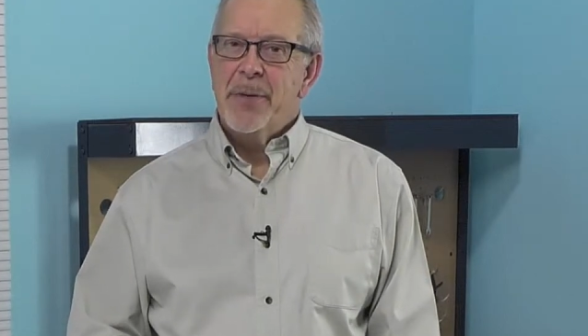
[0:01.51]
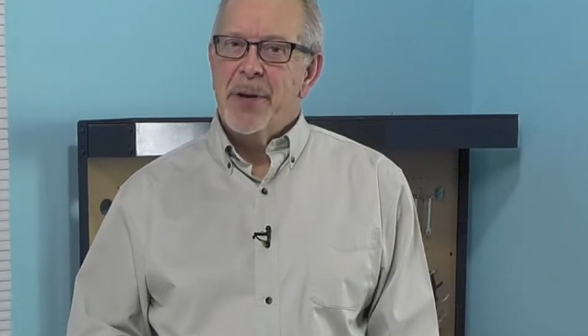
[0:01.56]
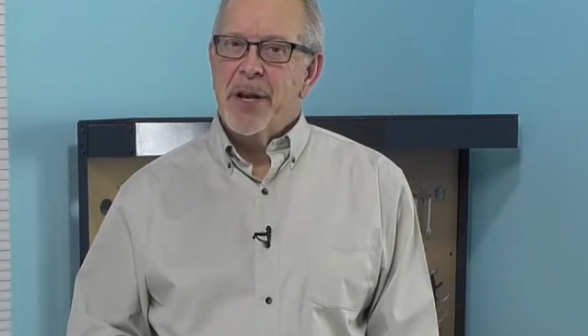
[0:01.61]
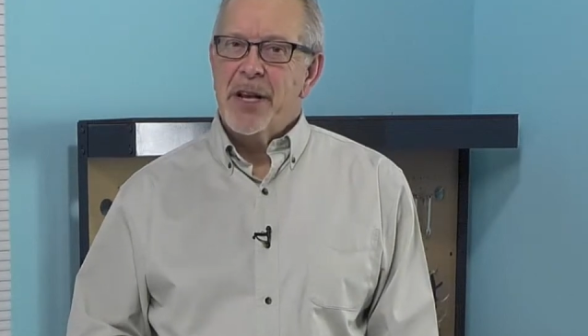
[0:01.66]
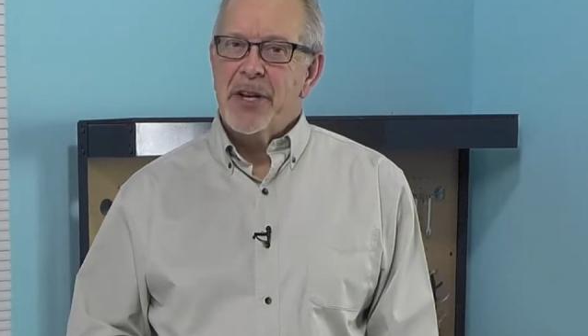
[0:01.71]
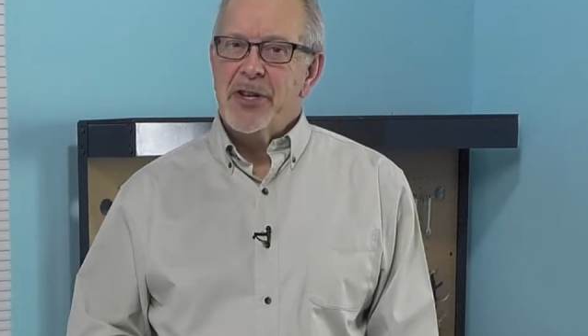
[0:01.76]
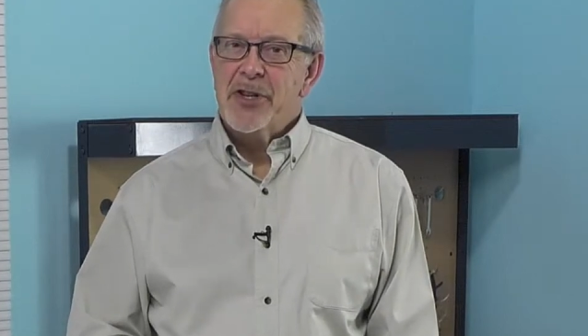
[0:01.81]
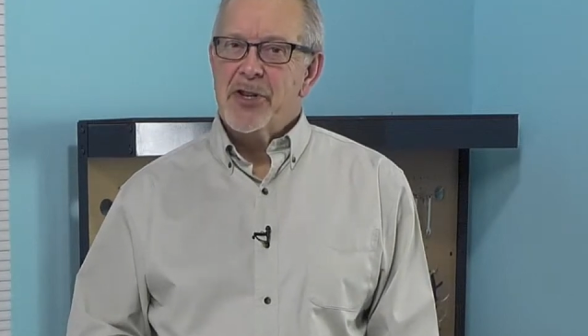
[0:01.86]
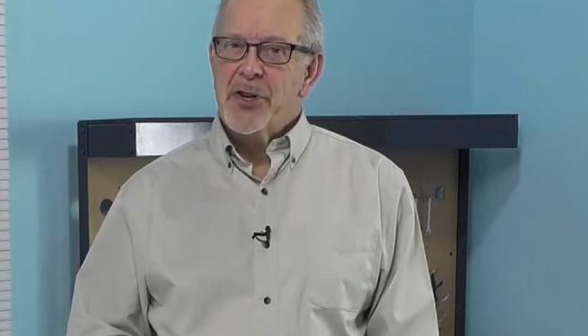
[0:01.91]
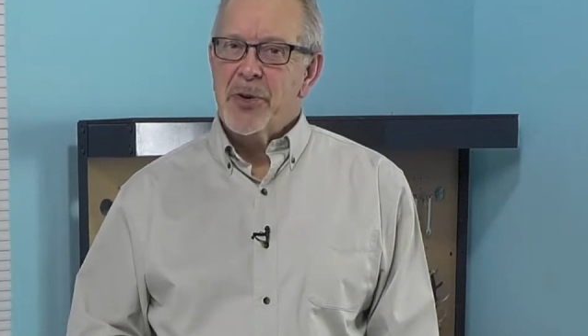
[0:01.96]
we'd
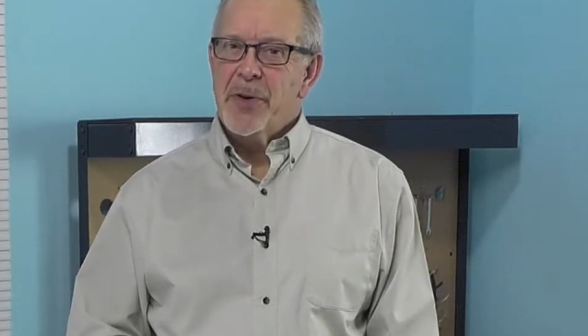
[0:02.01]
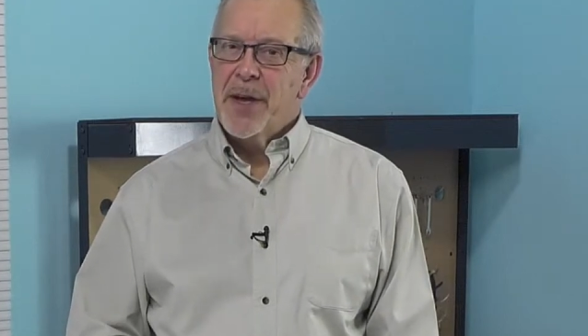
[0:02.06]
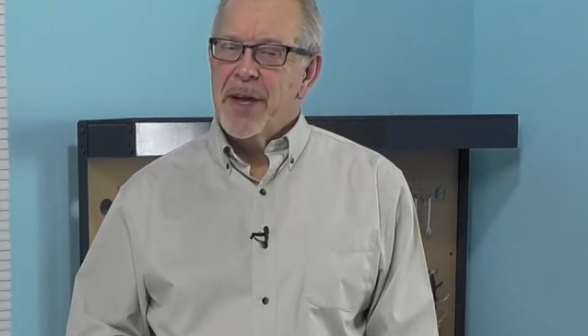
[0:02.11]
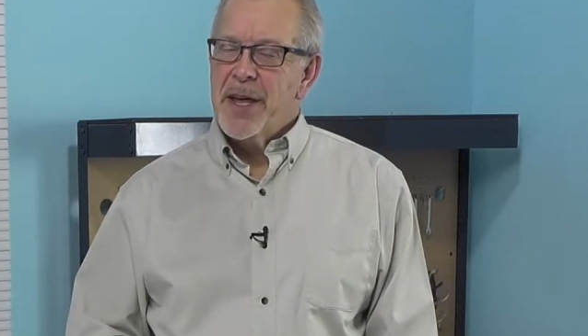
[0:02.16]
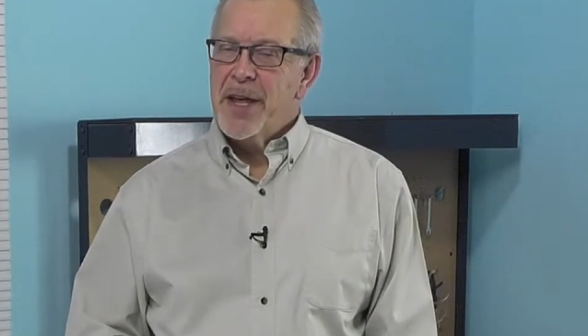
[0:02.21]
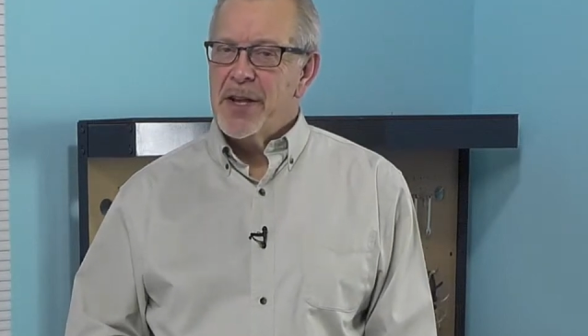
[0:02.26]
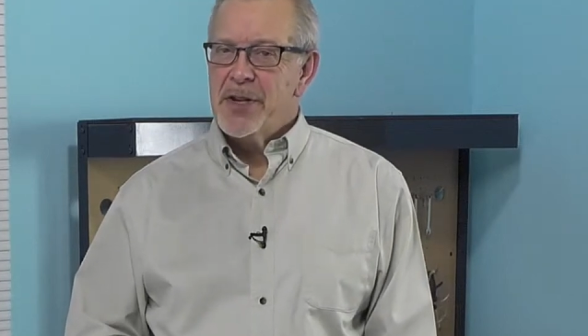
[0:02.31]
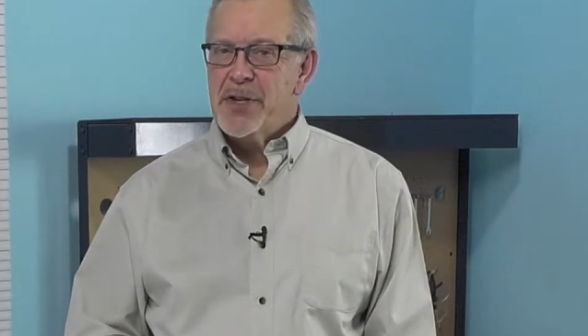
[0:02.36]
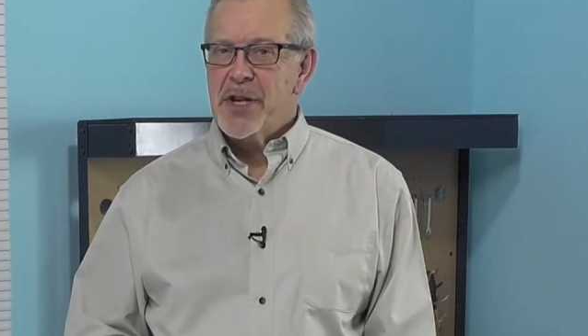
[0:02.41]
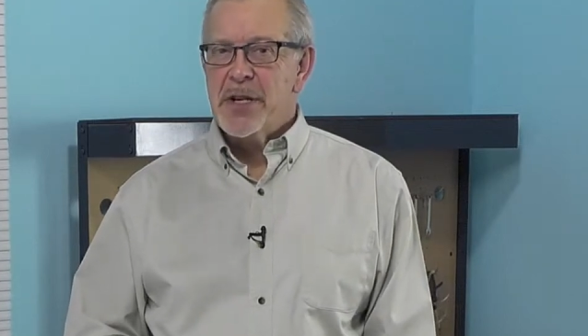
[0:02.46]
like to show you
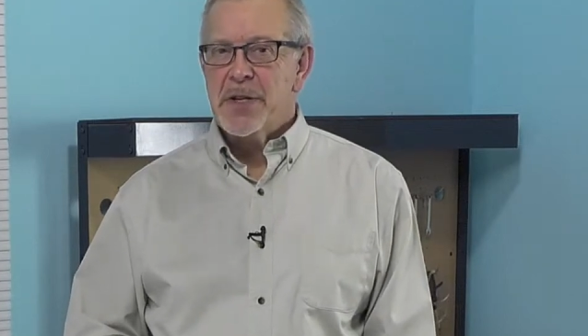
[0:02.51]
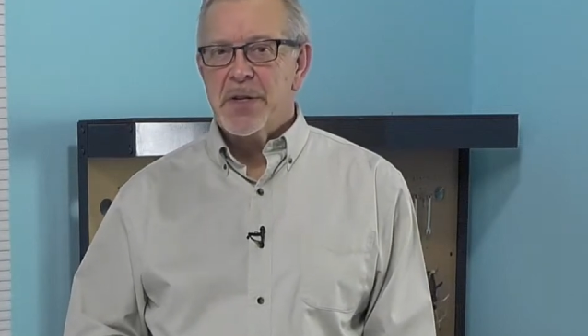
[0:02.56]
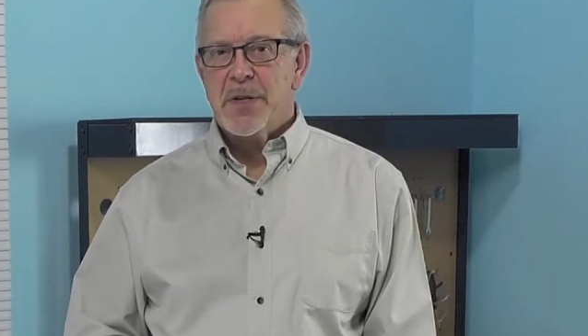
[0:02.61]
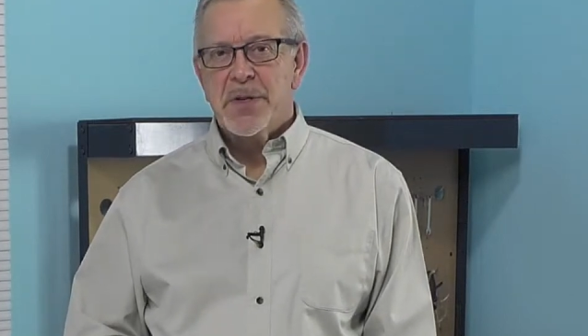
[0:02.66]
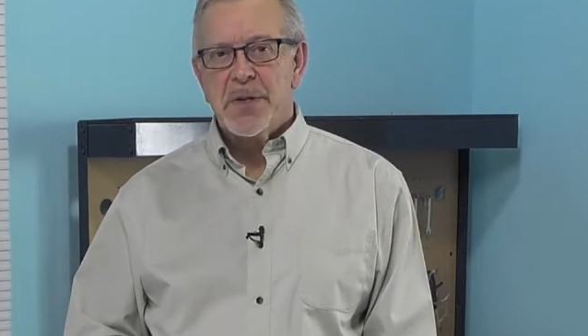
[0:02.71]
how to change the